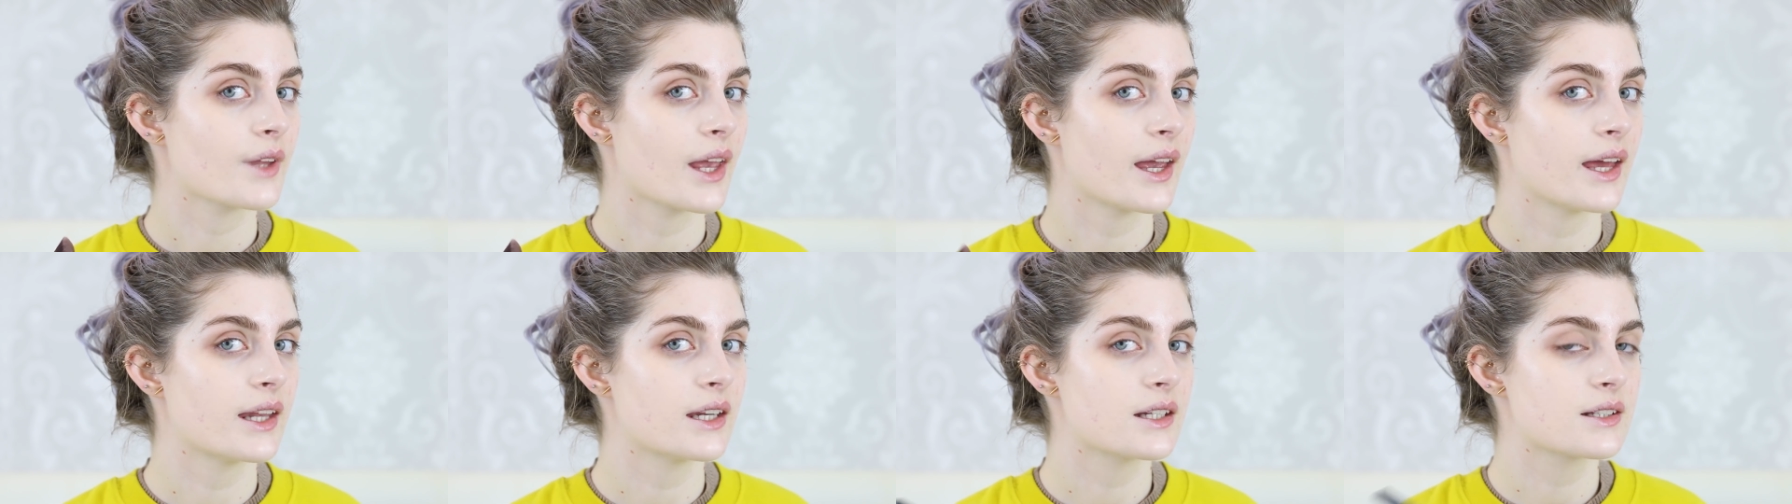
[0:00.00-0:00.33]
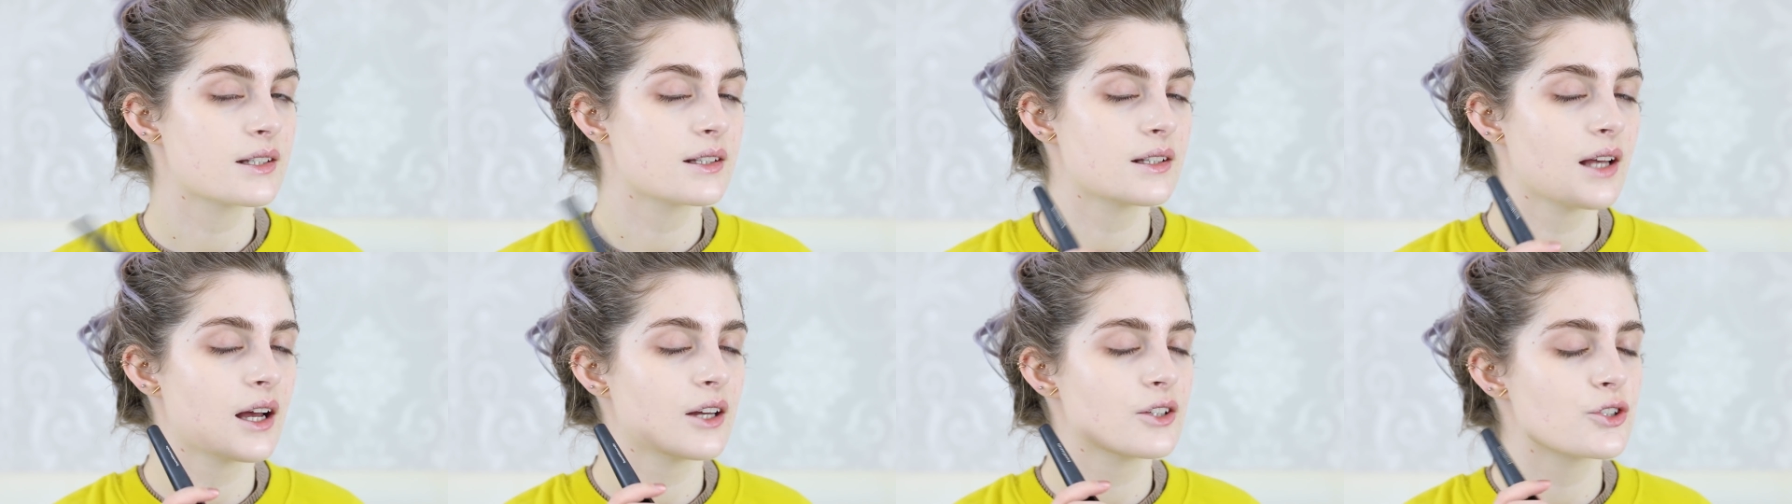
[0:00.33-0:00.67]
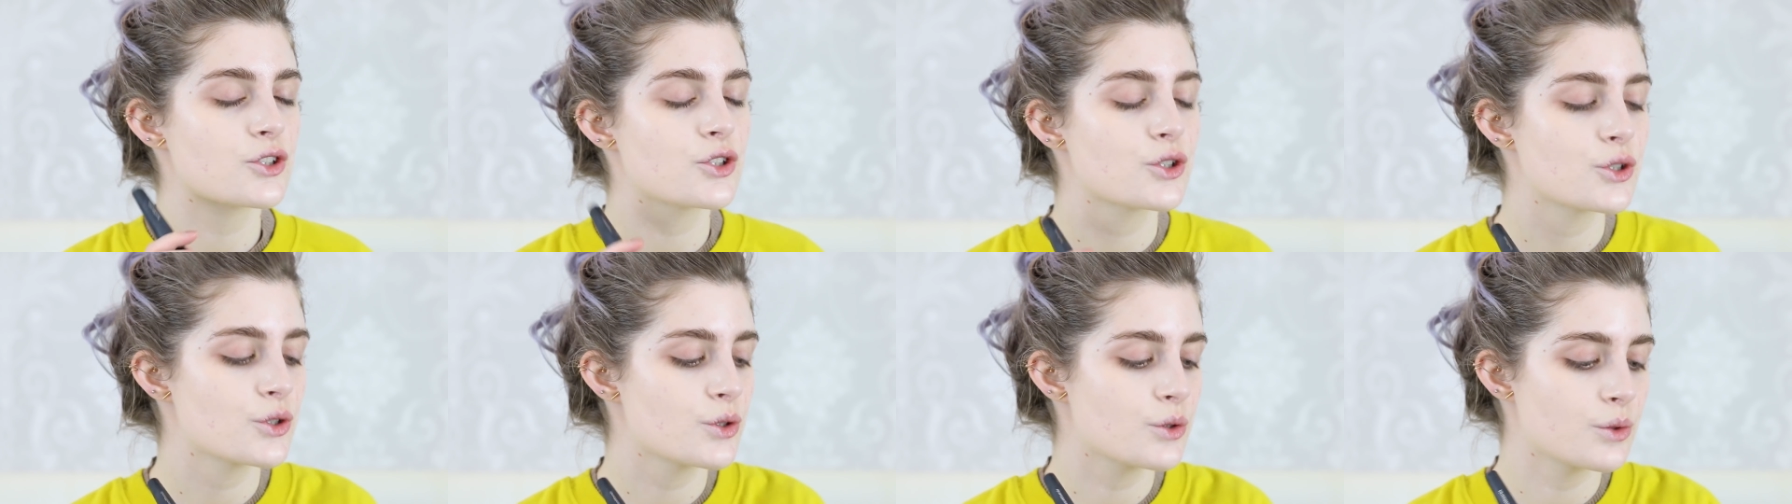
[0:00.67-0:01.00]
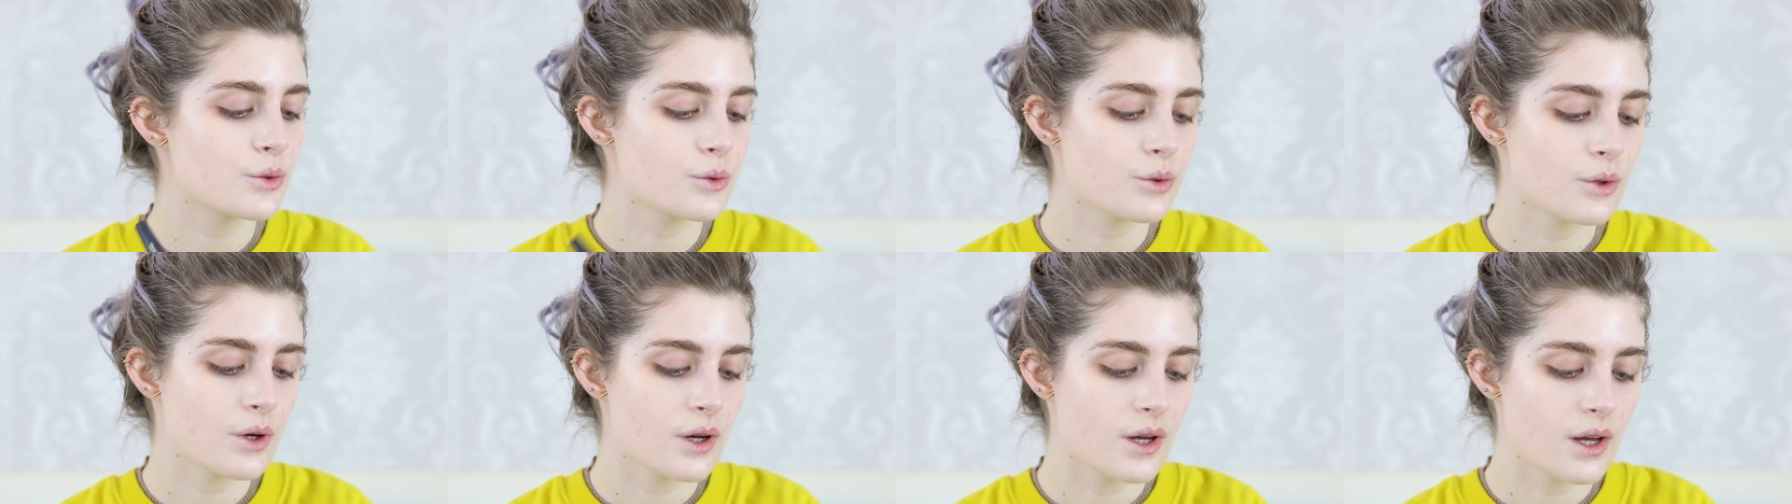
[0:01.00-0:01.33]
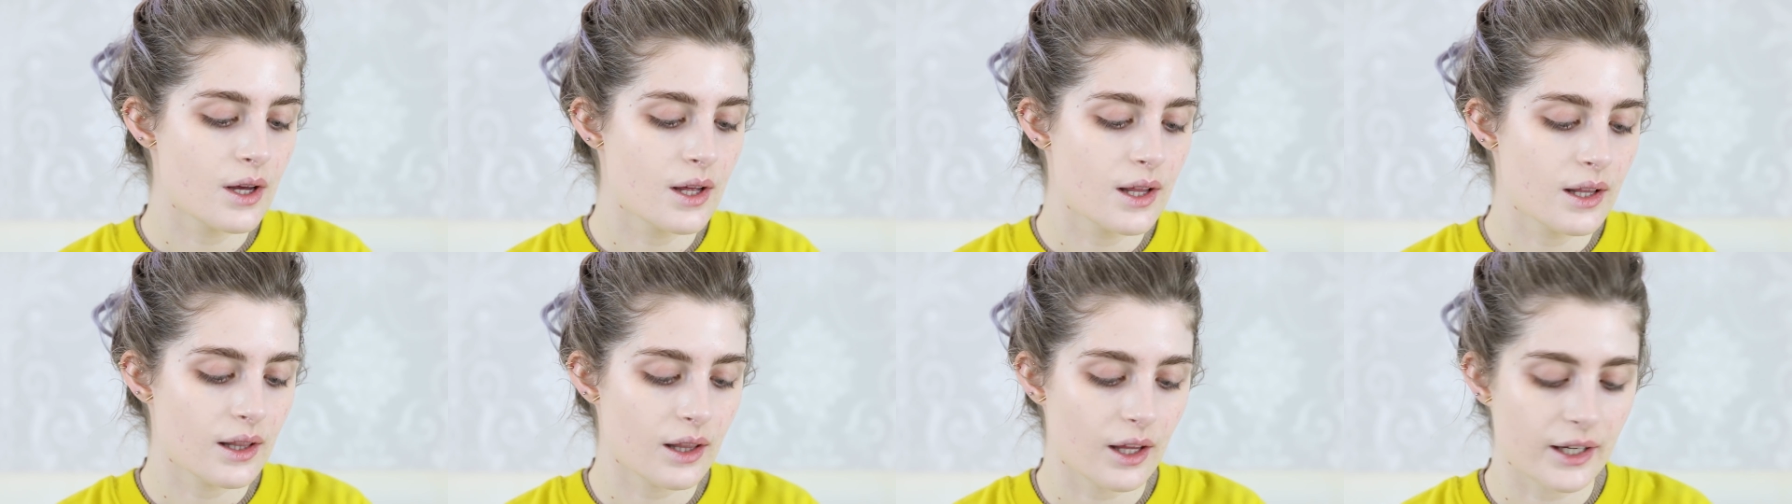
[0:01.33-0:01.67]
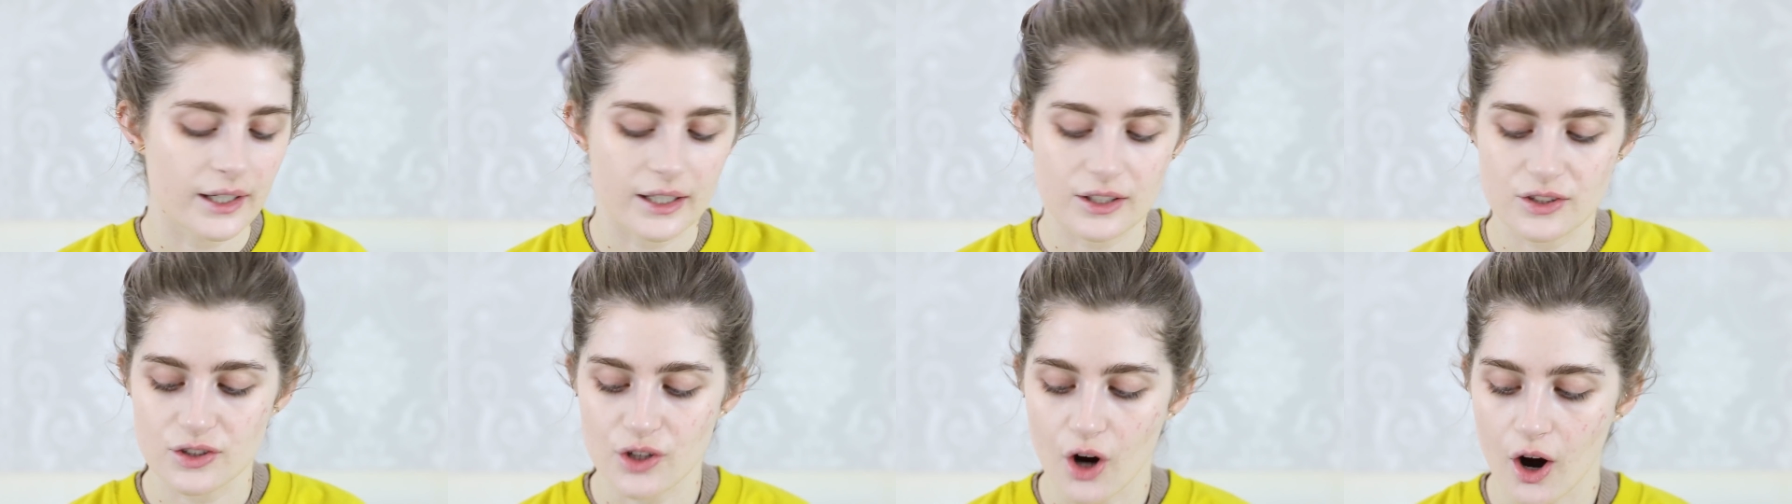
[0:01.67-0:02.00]
And it's not too
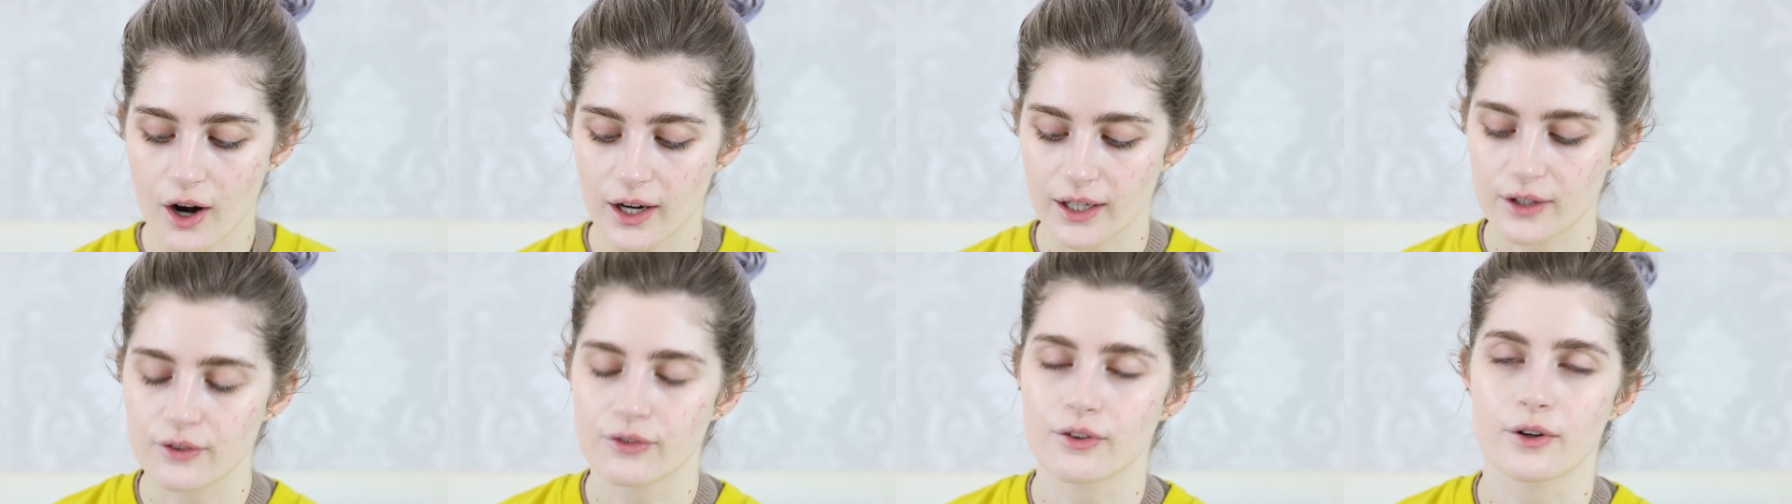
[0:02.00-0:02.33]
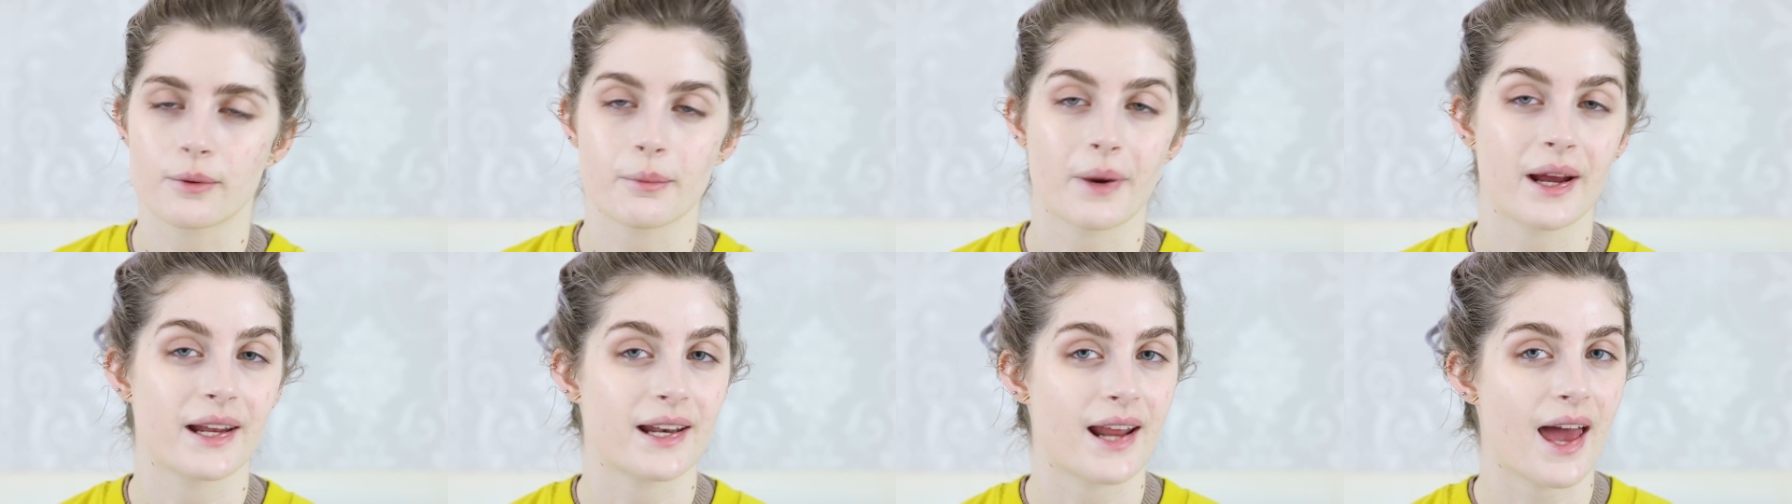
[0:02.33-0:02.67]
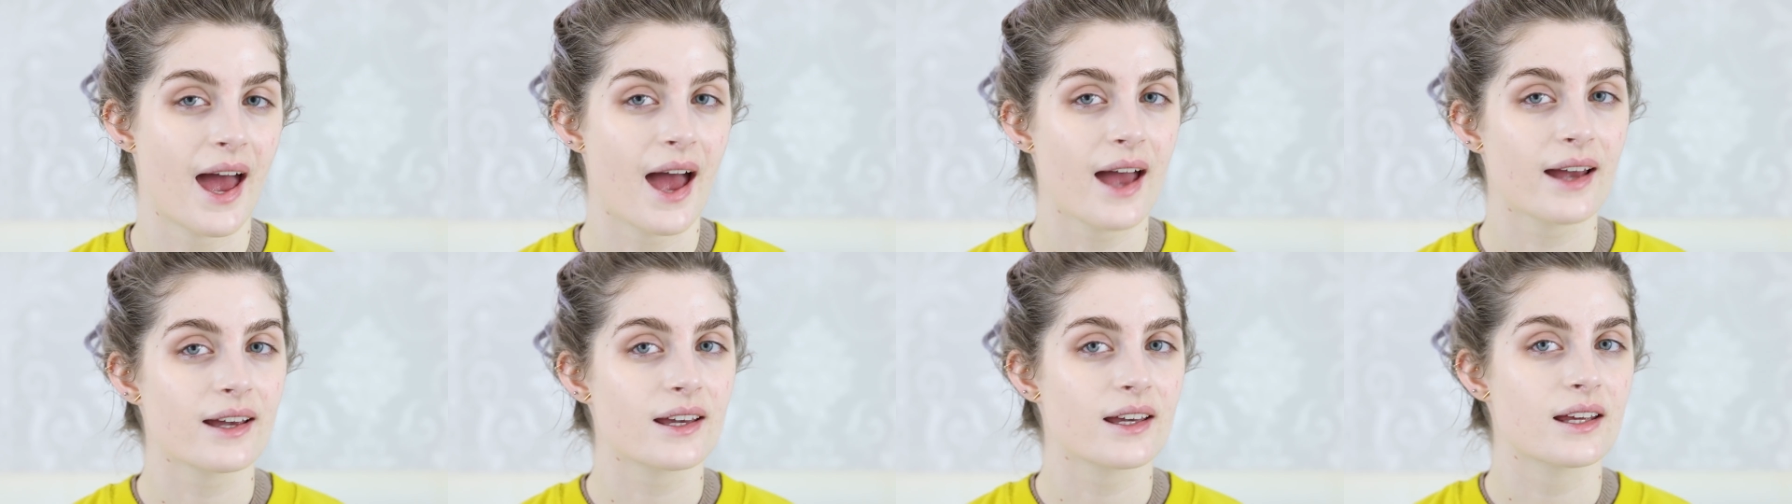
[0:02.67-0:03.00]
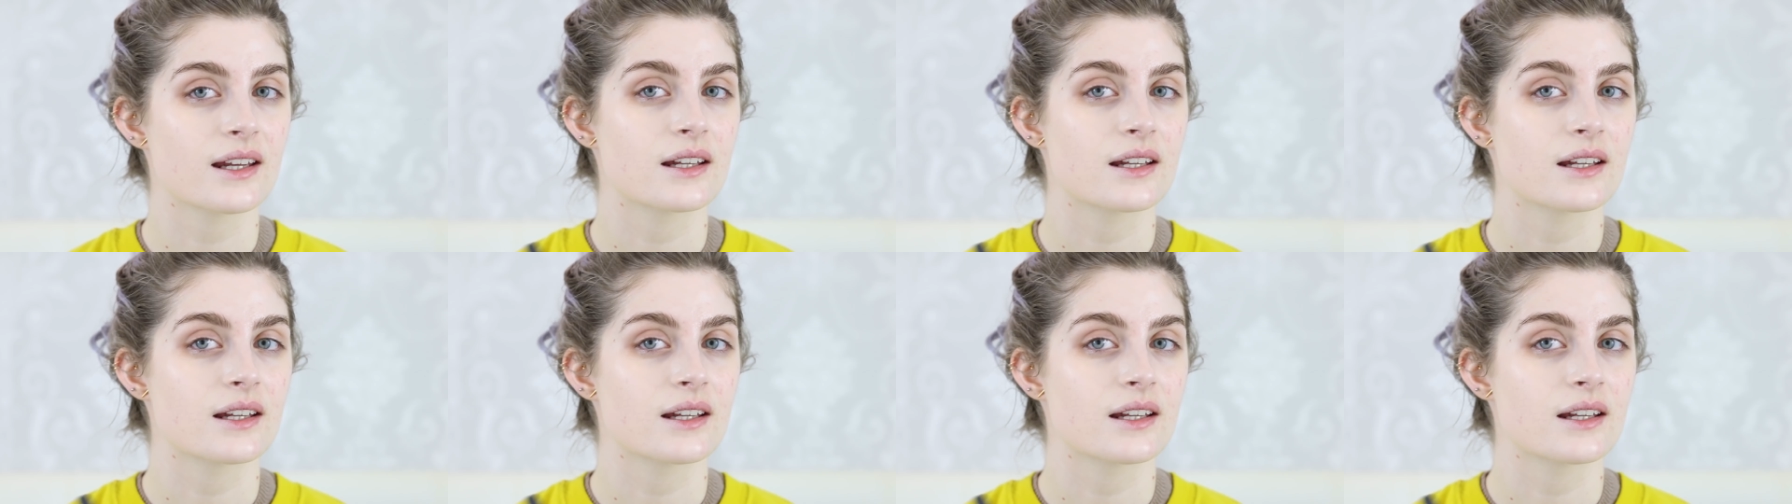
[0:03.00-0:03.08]
like dark for my neck.